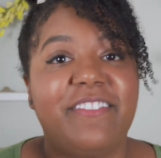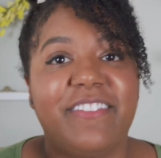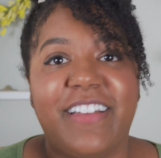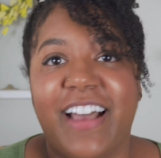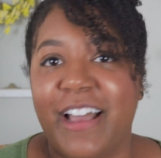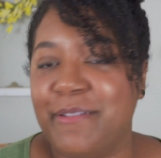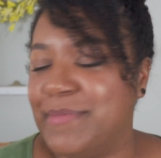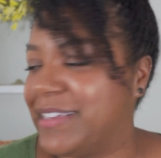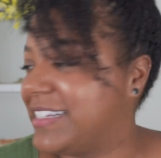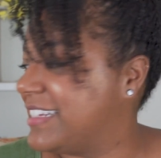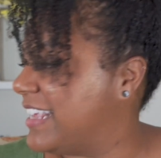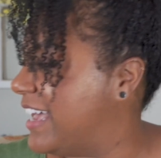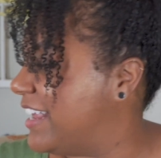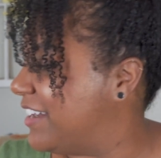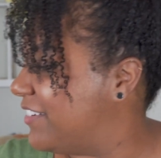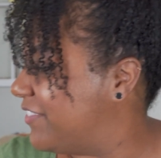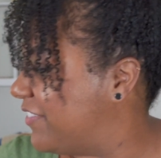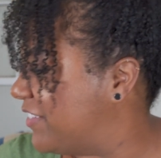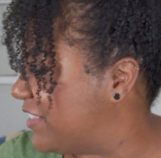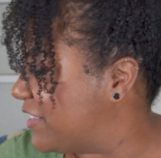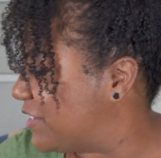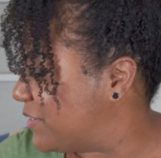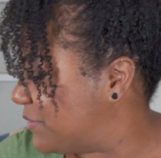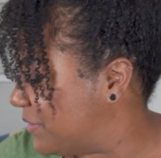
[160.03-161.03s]
I'm excited
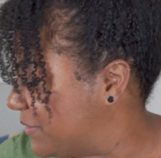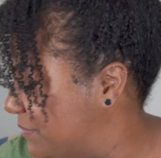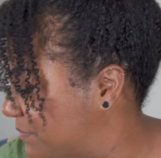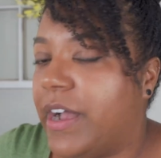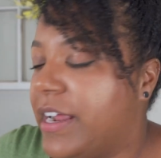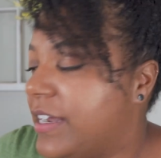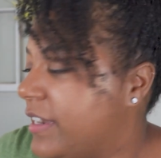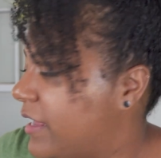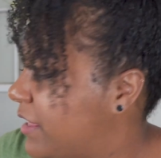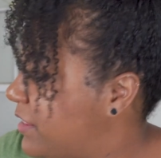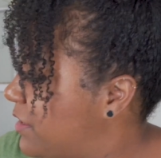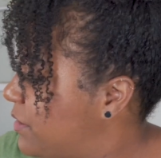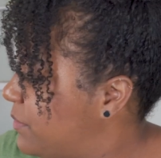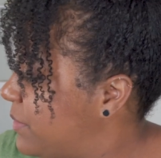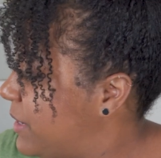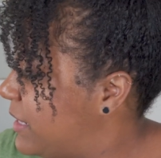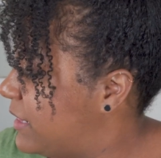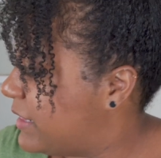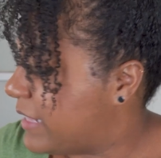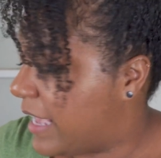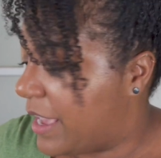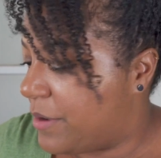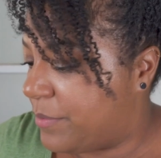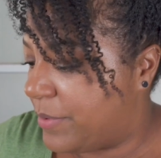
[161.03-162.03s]
for this one. Another
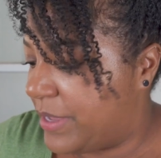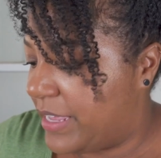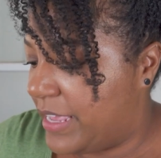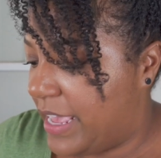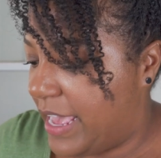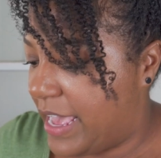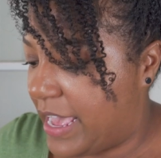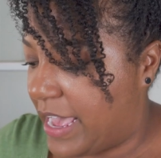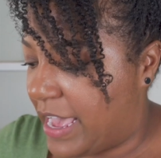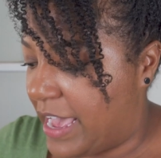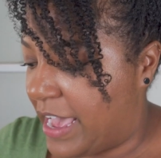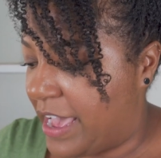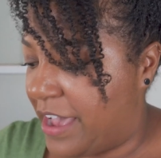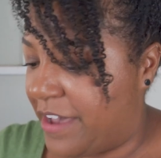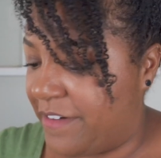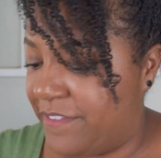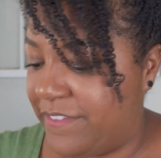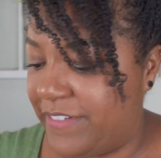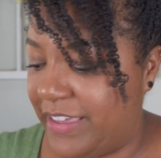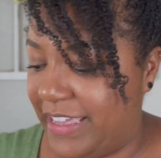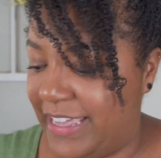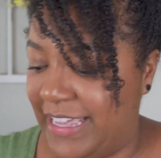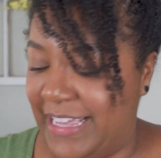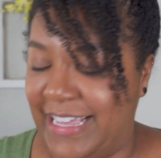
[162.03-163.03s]
one that we
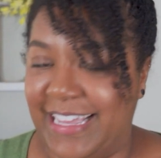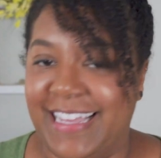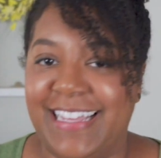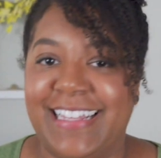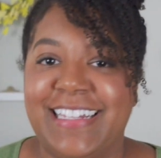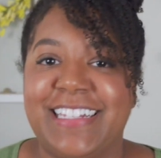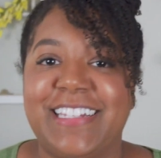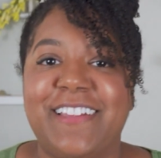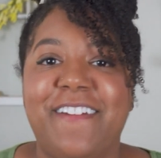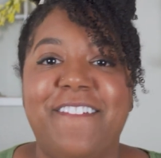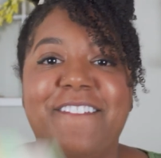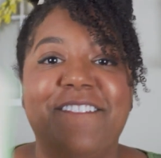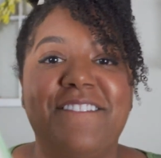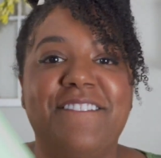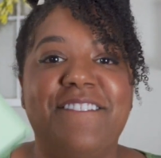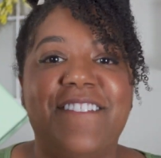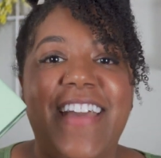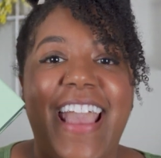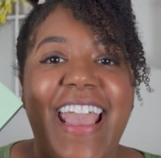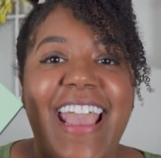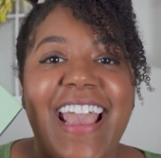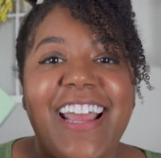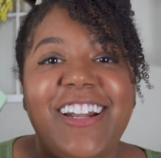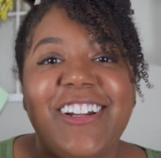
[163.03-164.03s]
have is
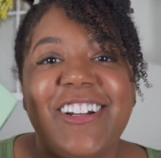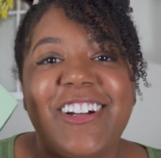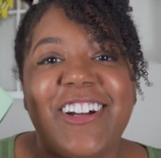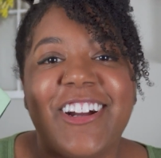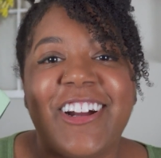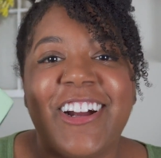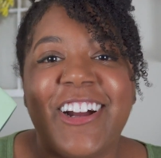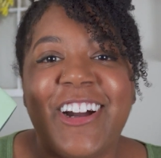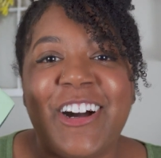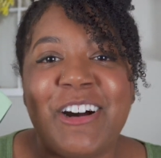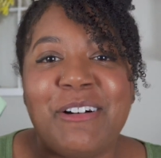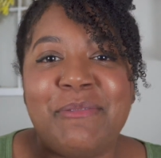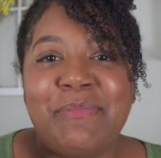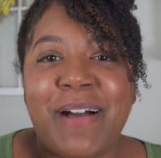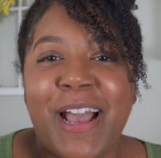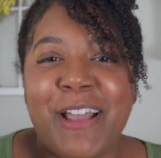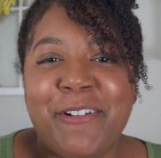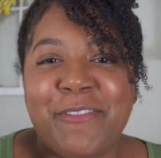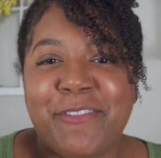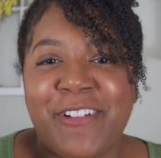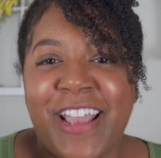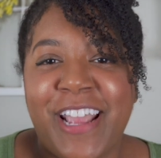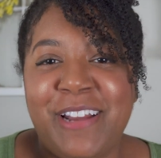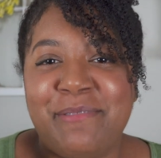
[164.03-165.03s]
Fangirl by
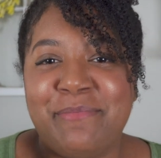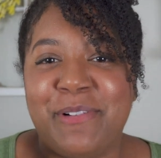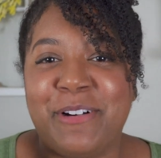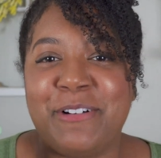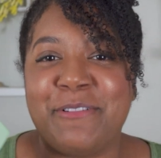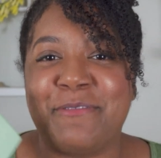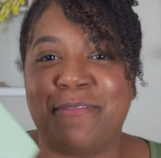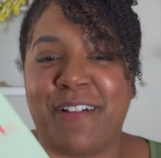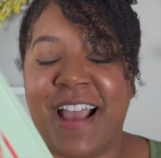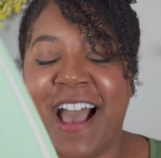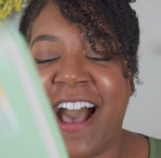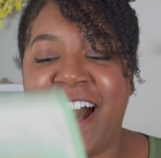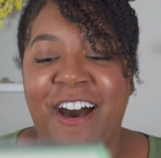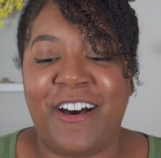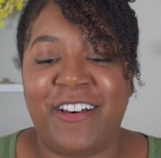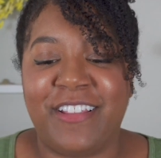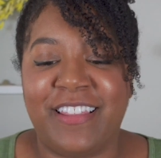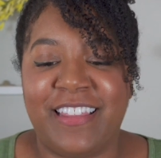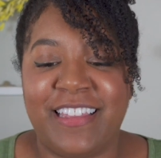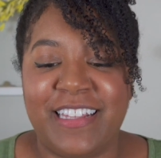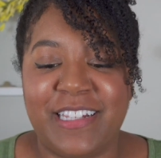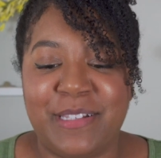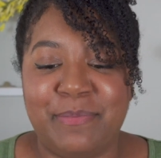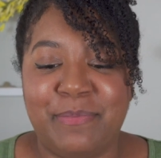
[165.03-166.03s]
Rainbow
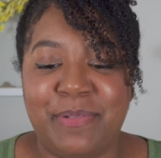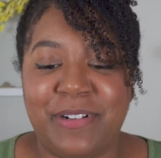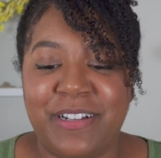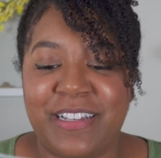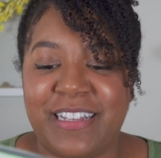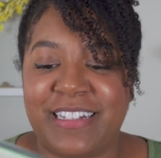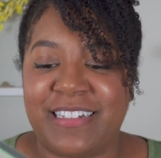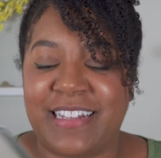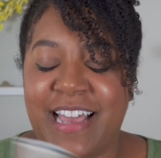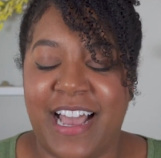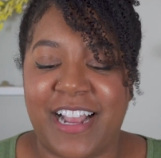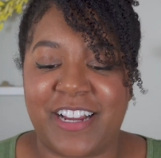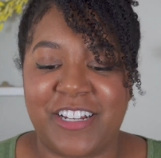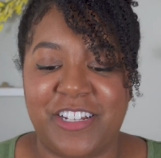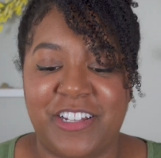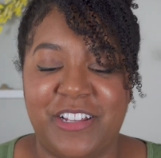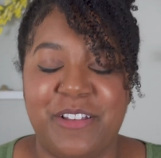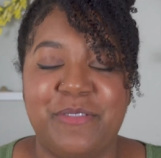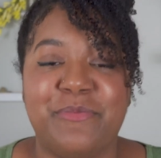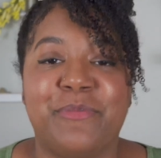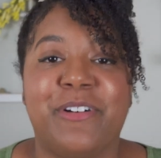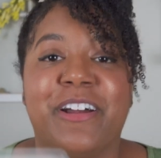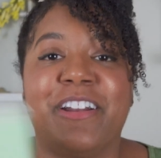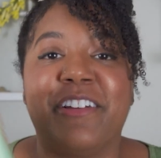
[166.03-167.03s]
Rowell. This book is
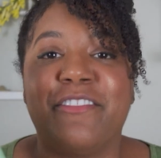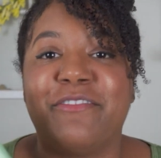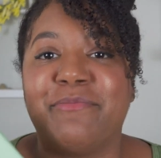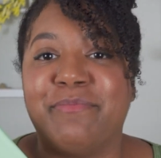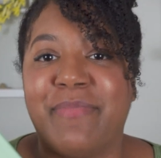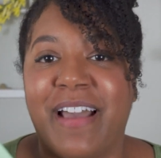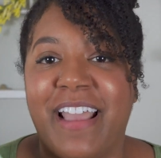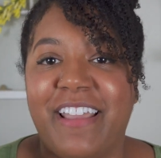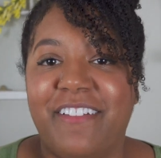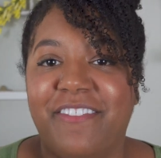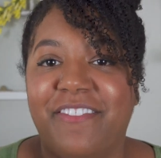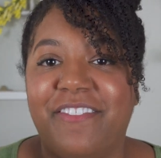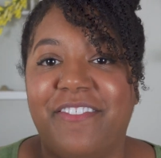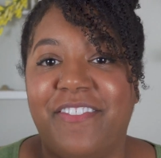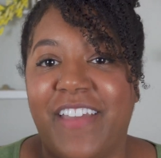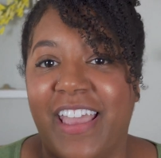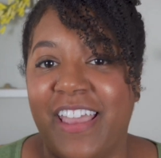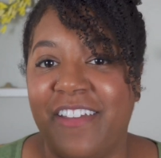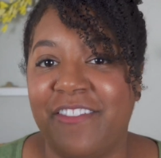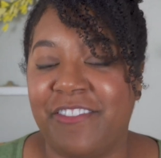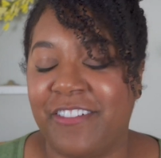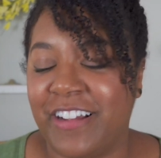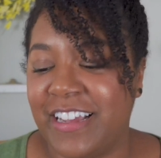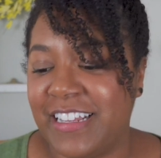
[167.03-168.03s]
actually one of my
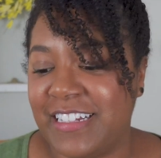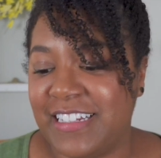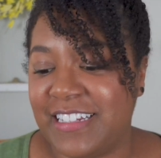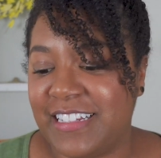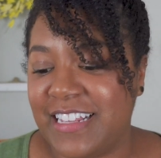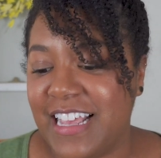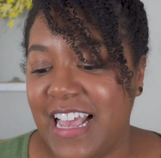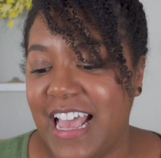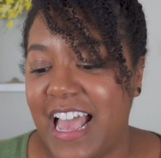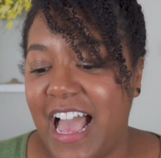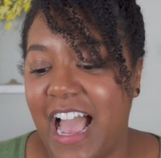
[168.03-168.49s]
favorites.